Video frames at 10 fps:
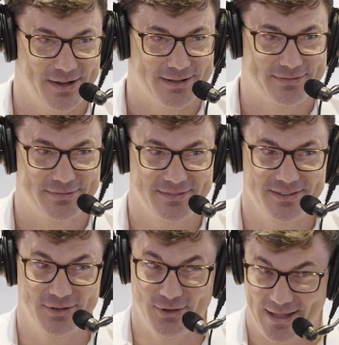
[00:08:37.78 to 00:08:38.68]
off,
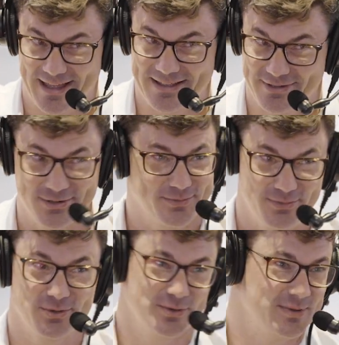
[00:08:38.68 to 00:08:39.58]
you're
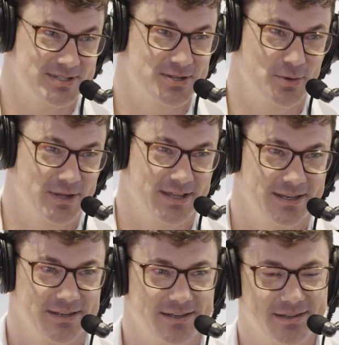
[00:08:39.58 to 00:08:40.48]
going to be snowed in.